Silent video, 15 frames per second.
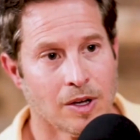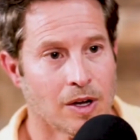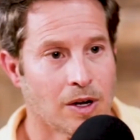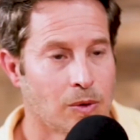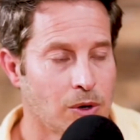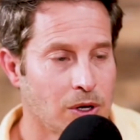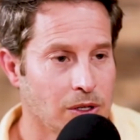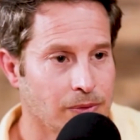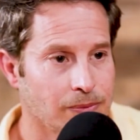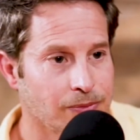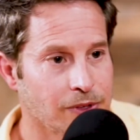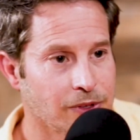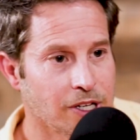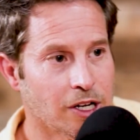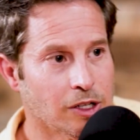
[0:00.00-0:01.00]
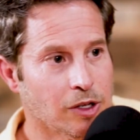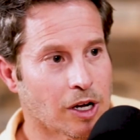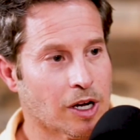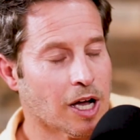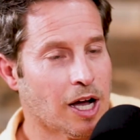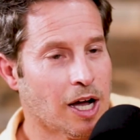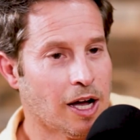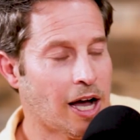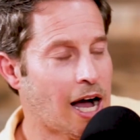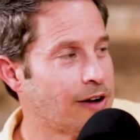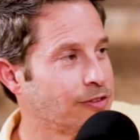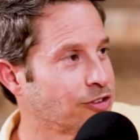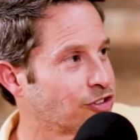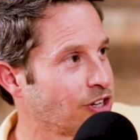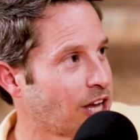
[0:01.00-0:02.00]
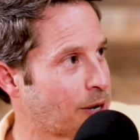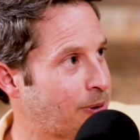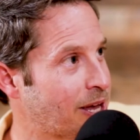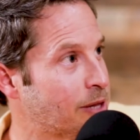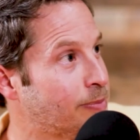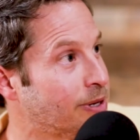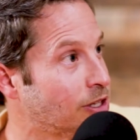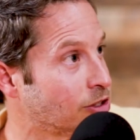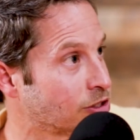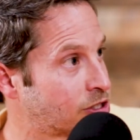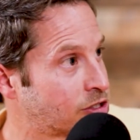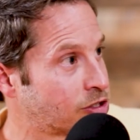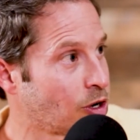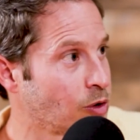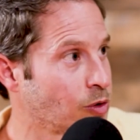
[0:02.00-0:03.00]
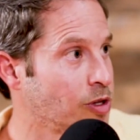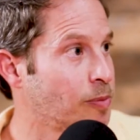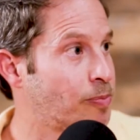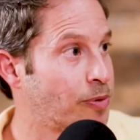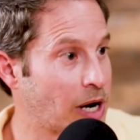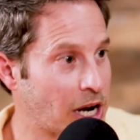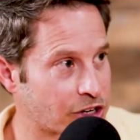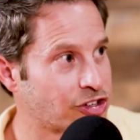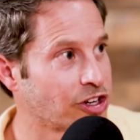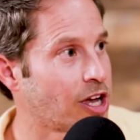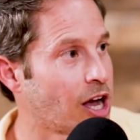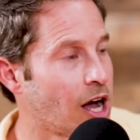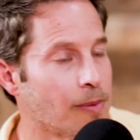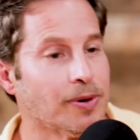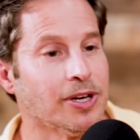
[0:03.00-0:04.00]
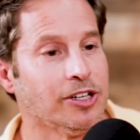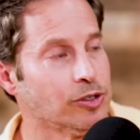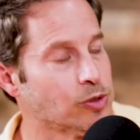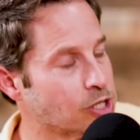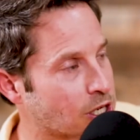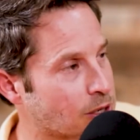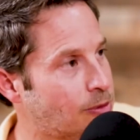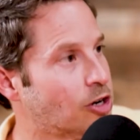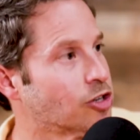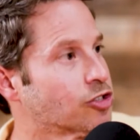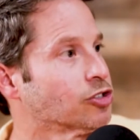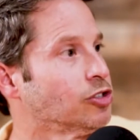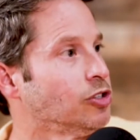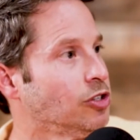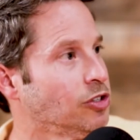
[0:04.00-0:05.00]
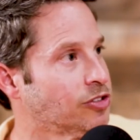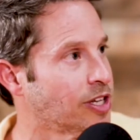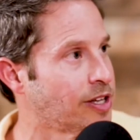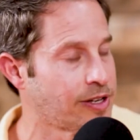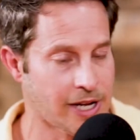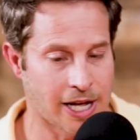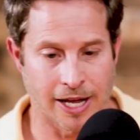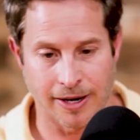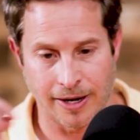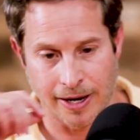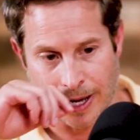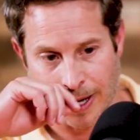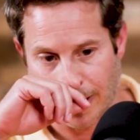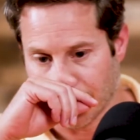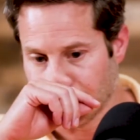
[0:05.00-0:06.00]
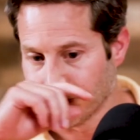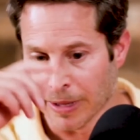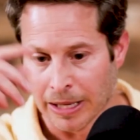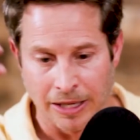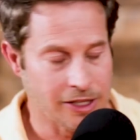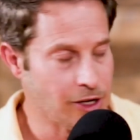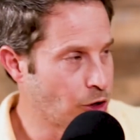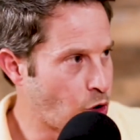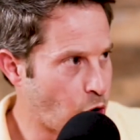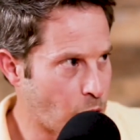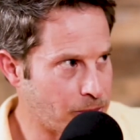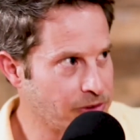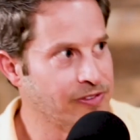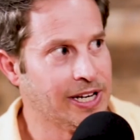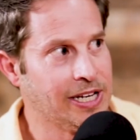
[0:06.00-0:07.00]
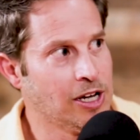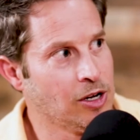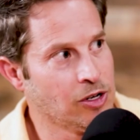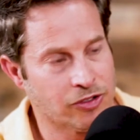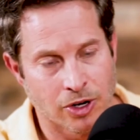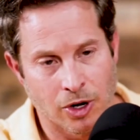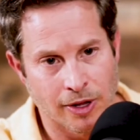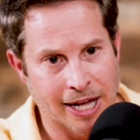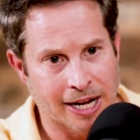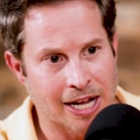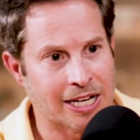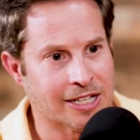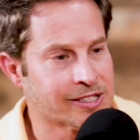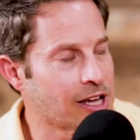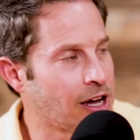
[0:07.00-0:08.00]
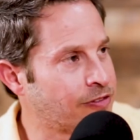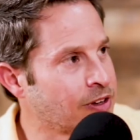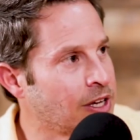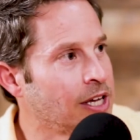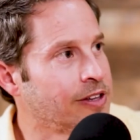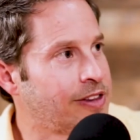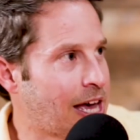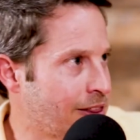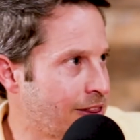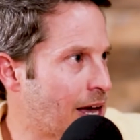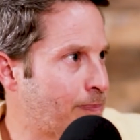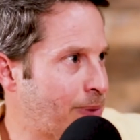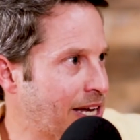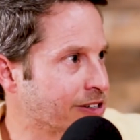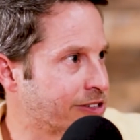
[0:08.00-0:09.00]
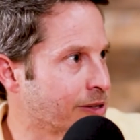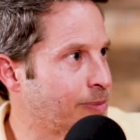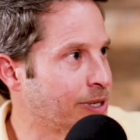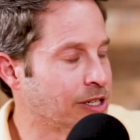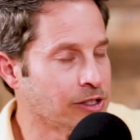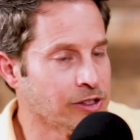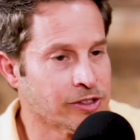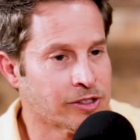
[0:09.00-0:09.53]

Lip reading: Well, look, obviously you got to pay the bills. So the production company doing the commercials and corporate videos and all that kind of stuff, that pays the bills.